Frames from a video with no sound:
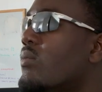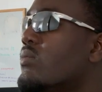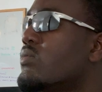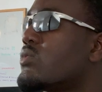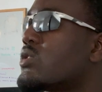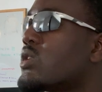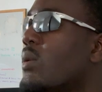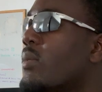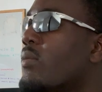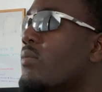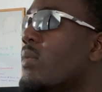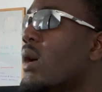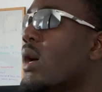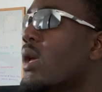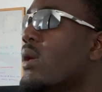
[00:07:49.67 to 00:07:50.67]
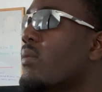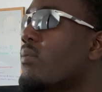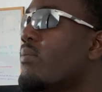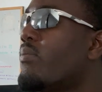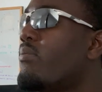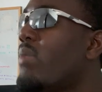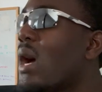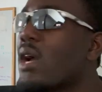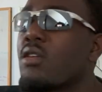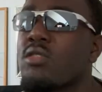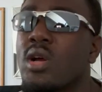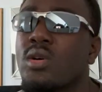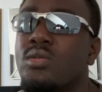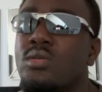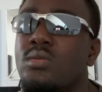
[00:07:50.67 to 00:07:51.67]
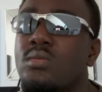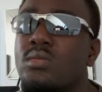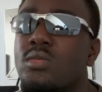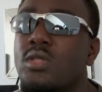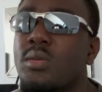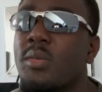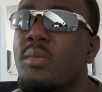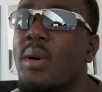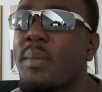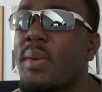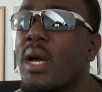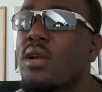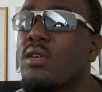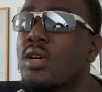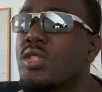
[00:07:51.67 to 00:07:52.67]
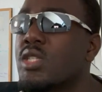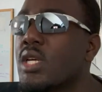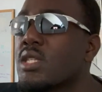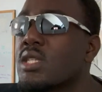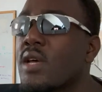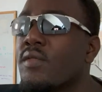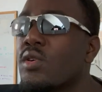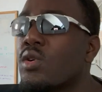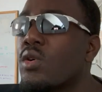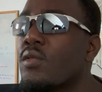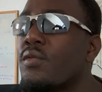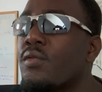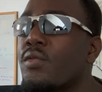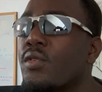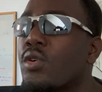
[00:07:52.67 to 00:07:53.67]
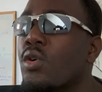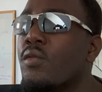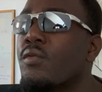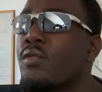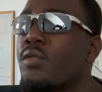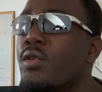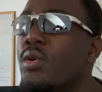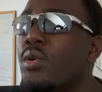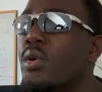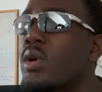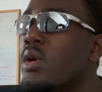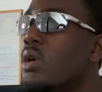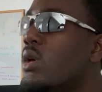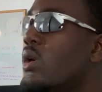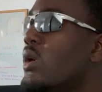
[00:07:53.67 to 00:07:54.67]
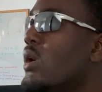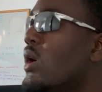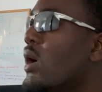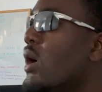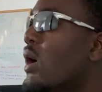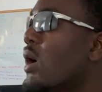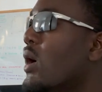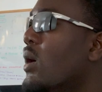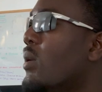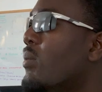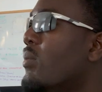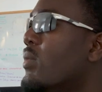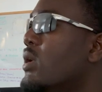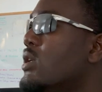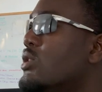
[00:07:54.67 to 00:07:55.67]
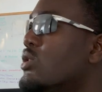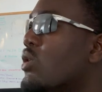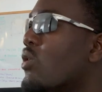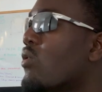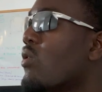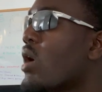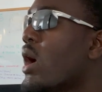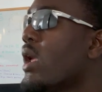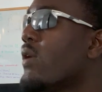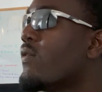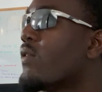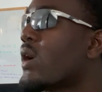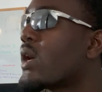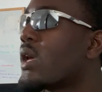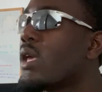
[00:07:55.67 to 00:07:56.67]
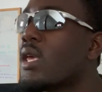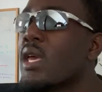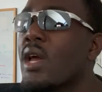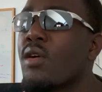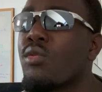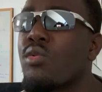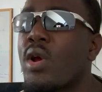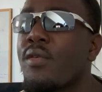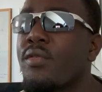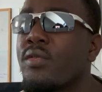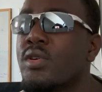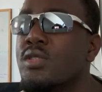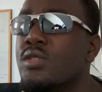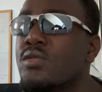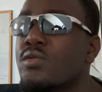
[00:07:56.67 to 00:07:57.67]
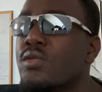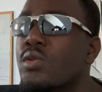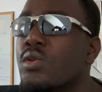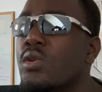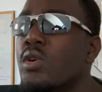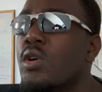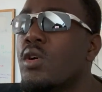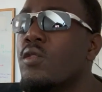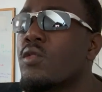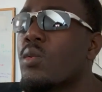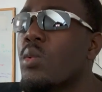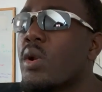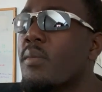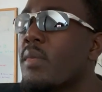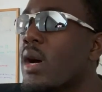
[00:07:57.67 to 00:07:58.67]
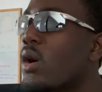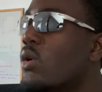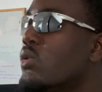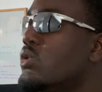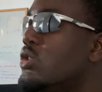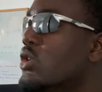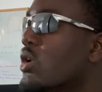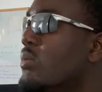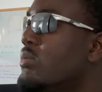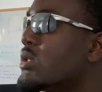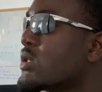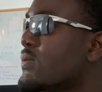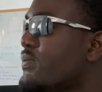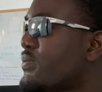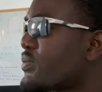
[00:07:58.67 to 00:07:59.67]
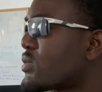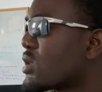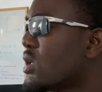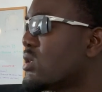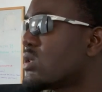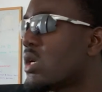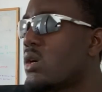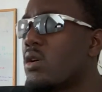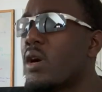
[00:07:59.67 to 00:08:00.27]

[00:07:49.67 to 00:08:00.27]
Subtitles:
some of my background checks haven't gone through. Is it all right if I can get a reference for one of my old jobs? I was like, all